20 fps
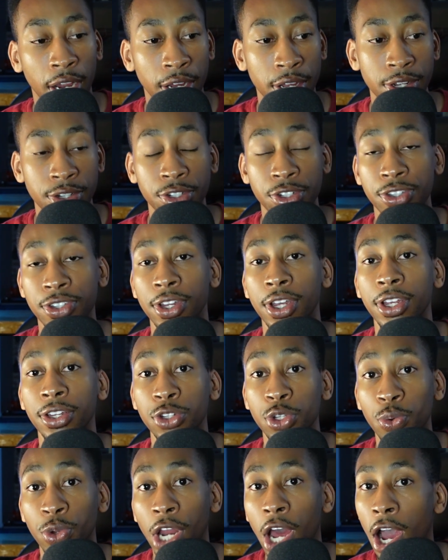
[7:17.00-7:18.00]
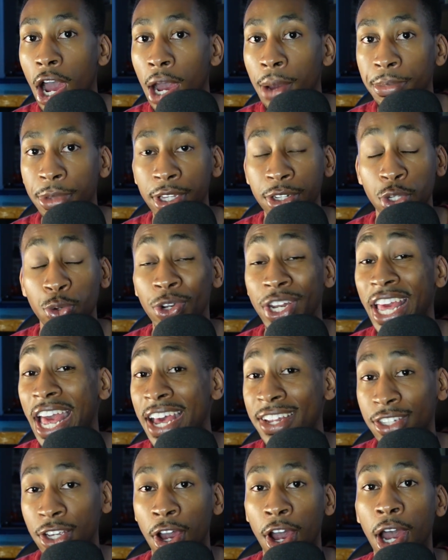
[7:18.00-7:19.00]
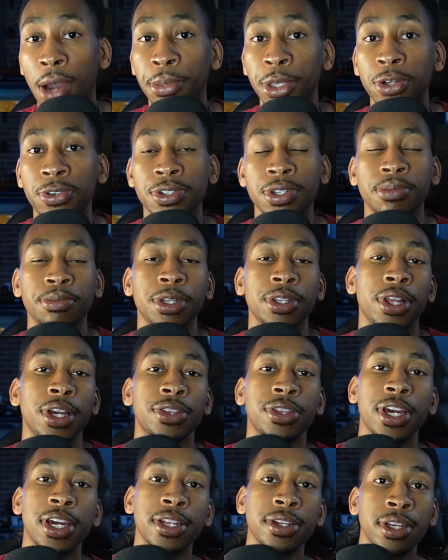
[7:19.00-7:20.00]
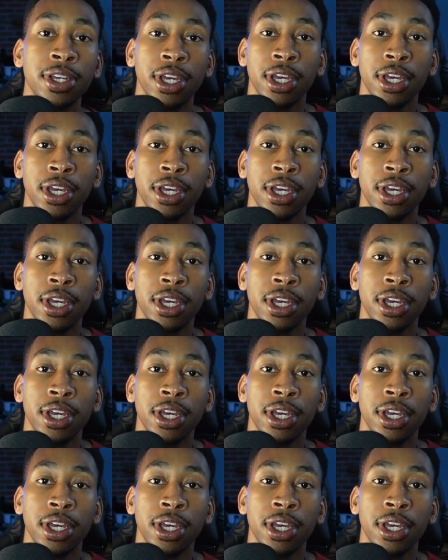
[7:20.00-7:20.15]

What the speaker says: just doing it as a hobby or something like that.